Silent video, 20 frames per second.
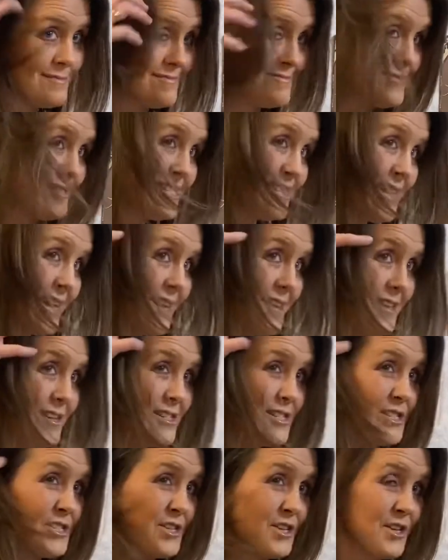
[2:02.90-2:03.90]

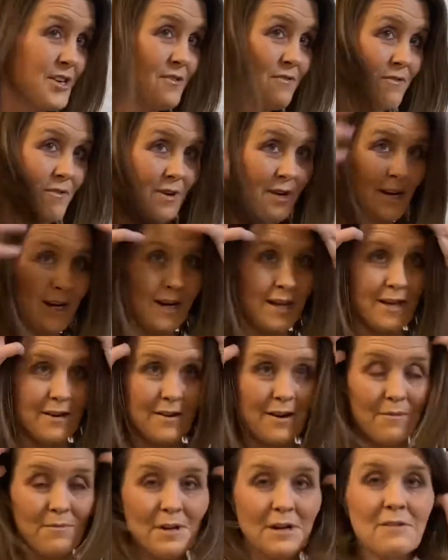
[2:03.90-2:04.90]
stylish look for right now.
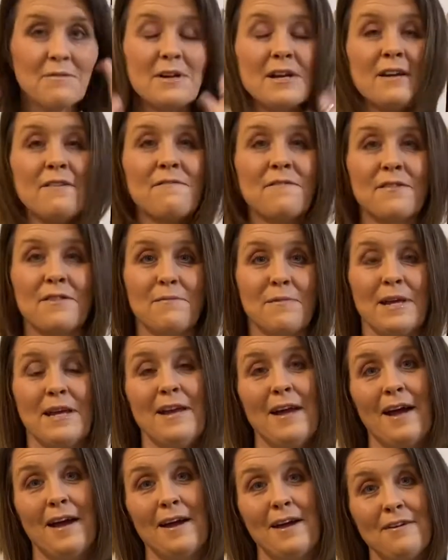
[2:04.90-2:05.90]
I'm not ready for the
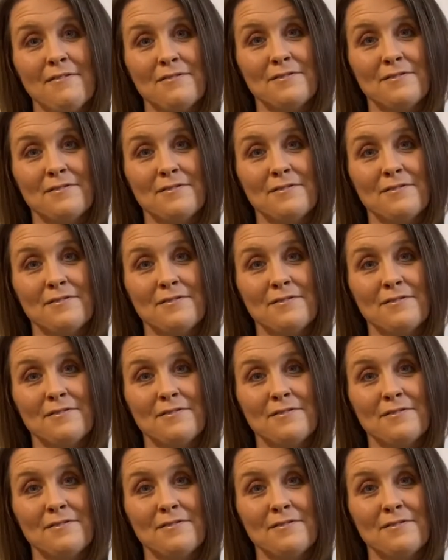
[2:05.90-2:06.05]
beehive.